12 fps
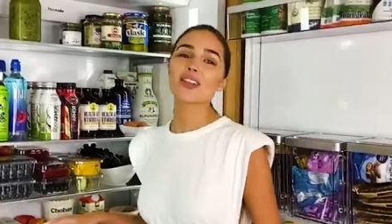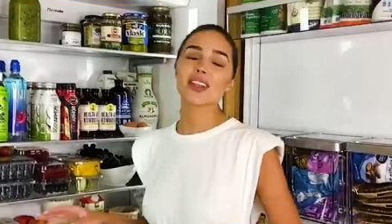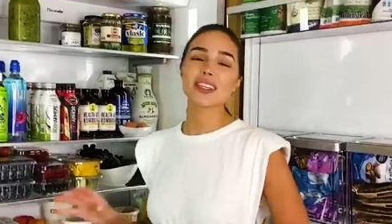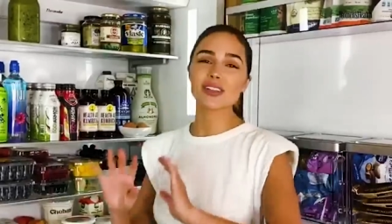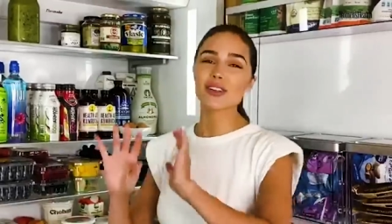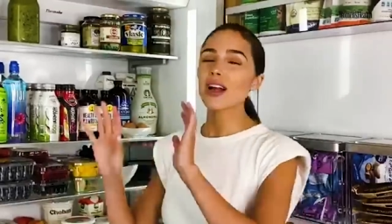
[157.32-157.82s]

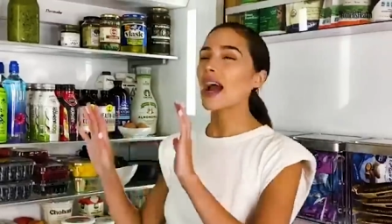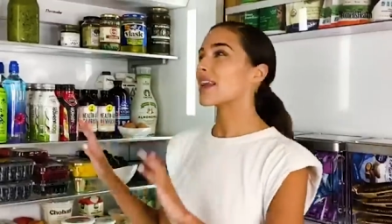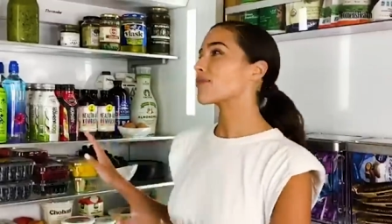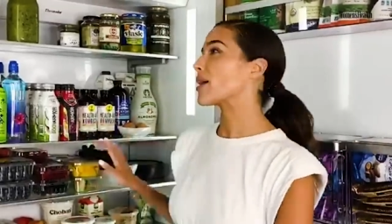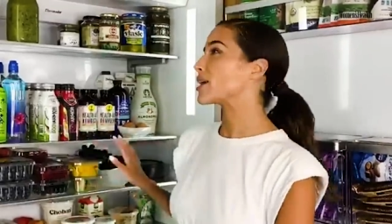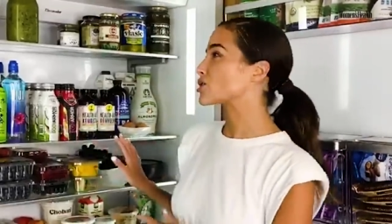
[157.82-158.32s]
These are kind
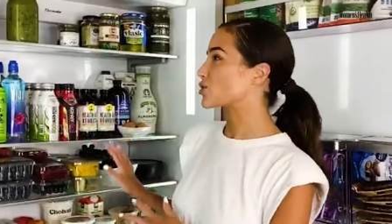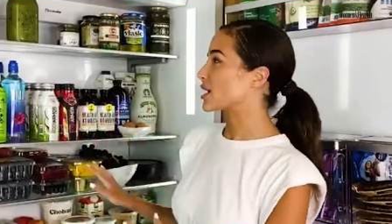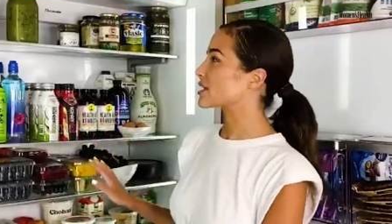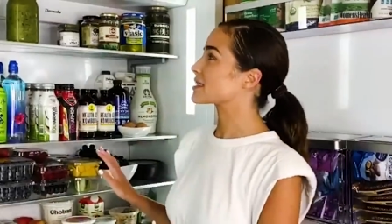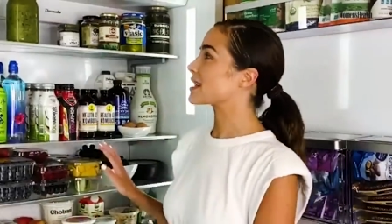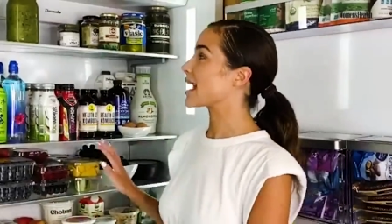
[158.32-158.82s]
of my
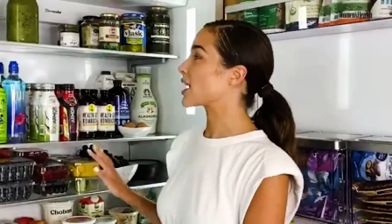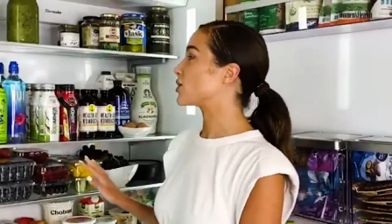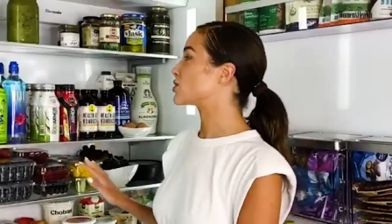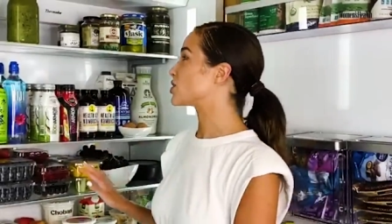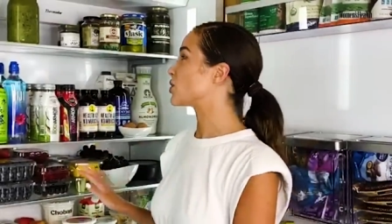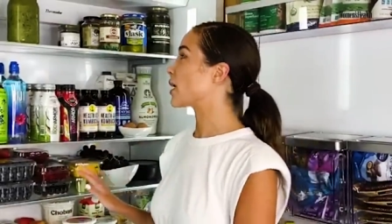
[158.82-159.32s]
tricks that I go
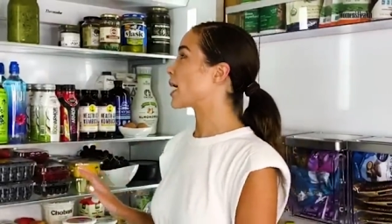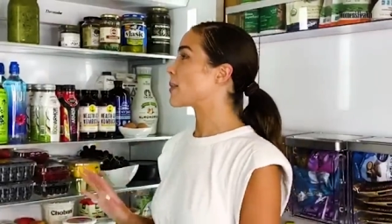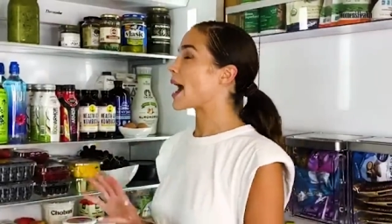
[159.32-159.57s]
to when I'm